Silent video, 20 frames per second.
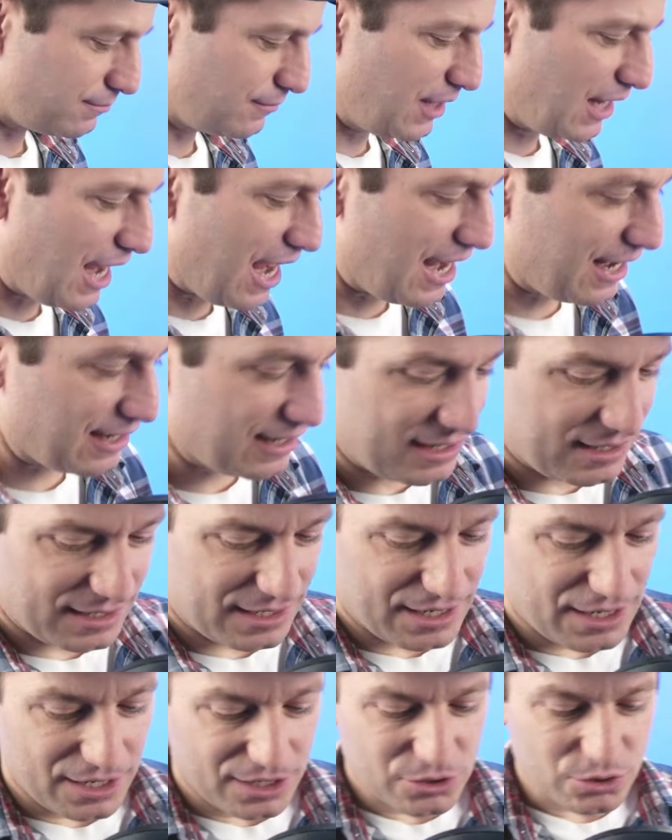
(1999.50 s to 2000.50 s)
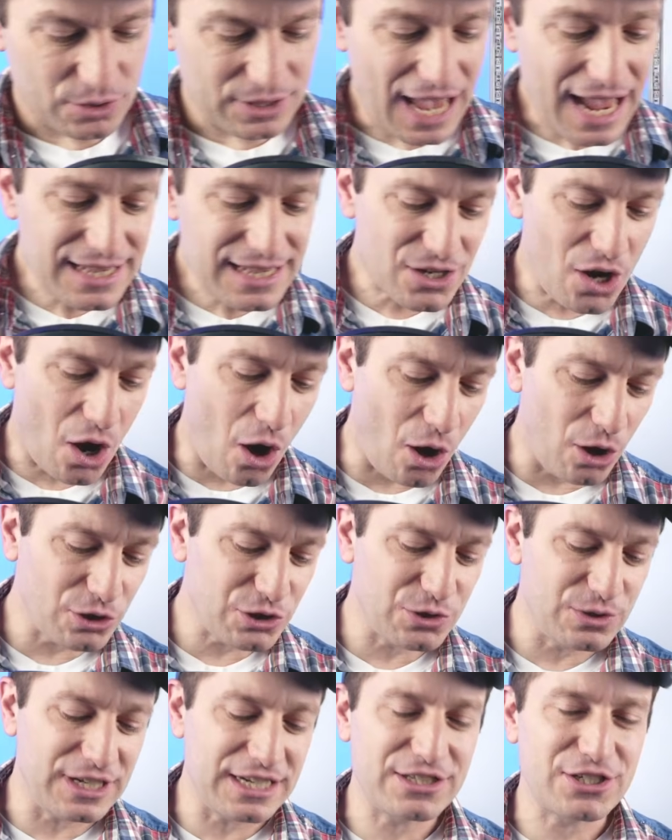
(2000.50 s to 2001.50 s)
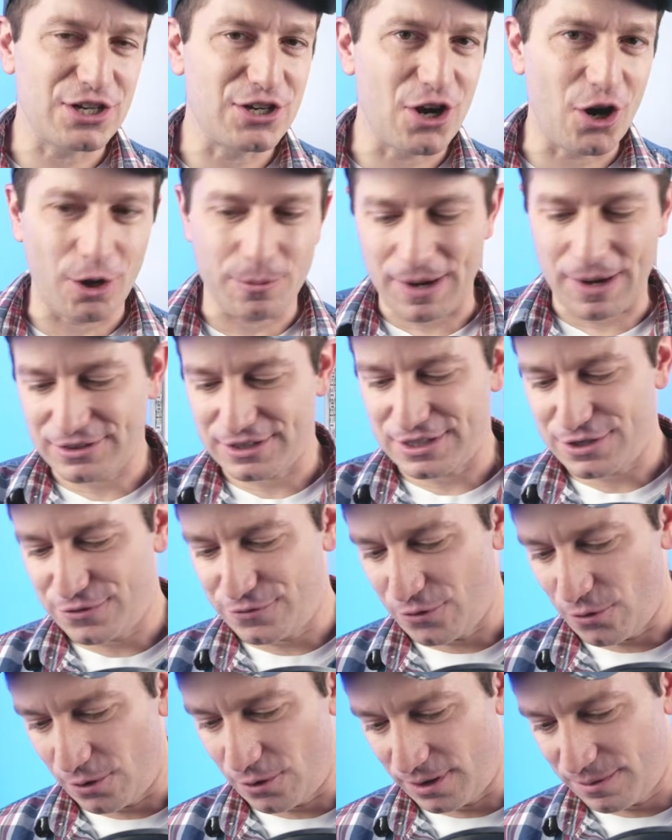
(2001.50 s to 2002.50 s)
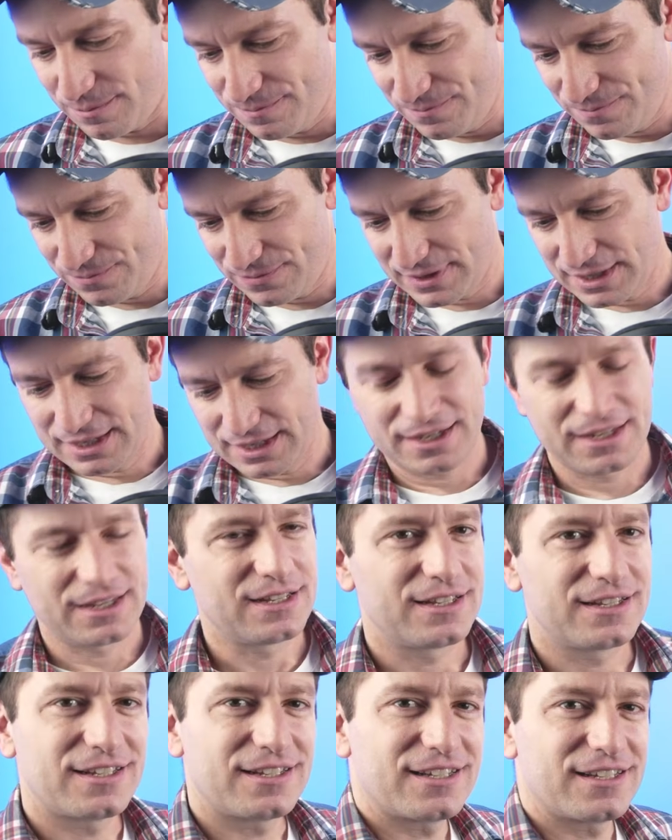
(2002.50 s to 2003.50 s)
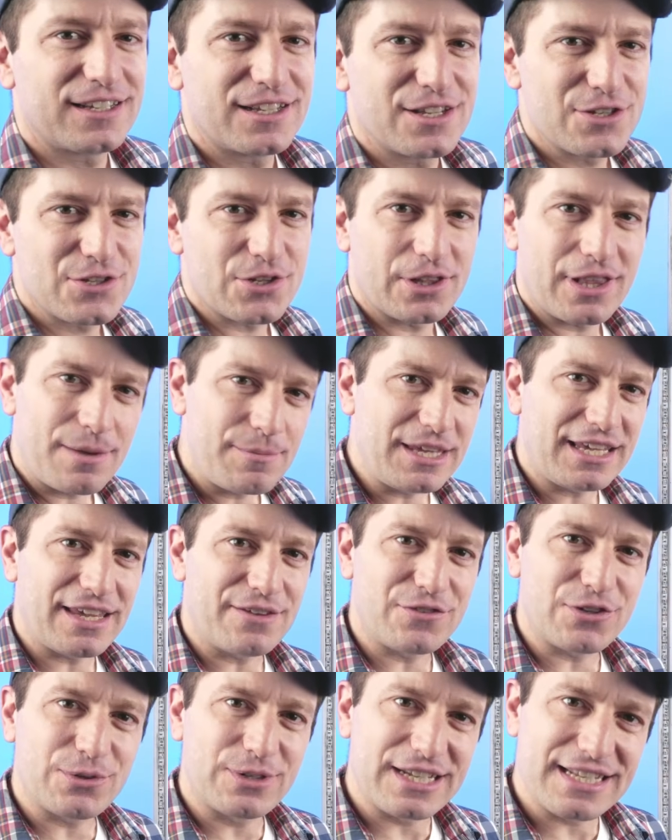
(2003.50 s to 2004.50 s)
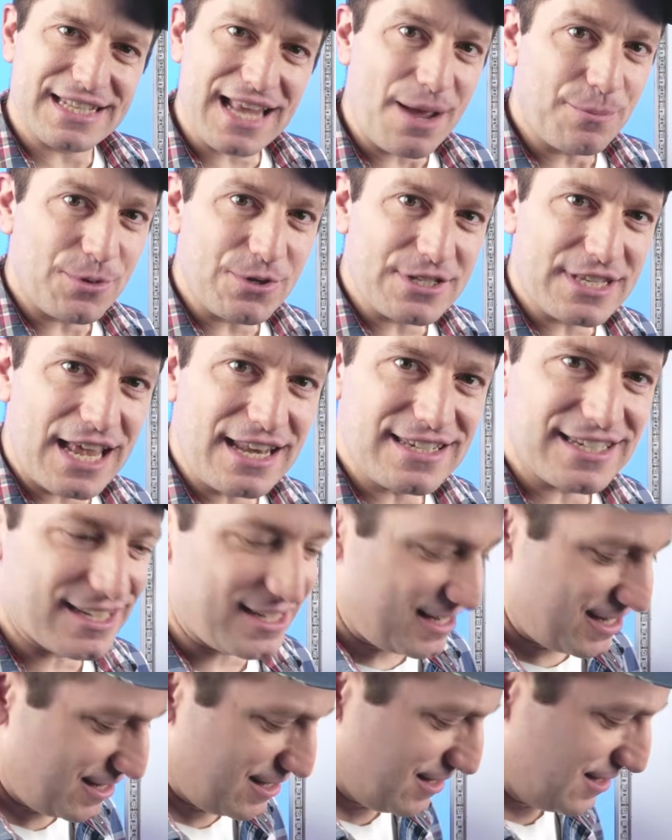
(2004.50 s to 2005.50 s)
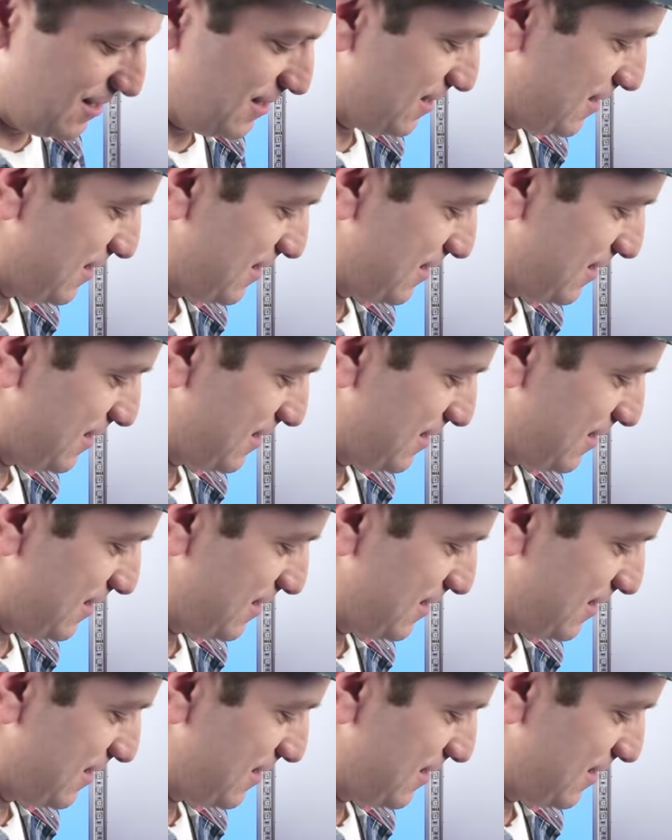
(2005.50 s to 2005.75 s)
Okay. So that's all you need to know about this form. So let me give you an example sentence.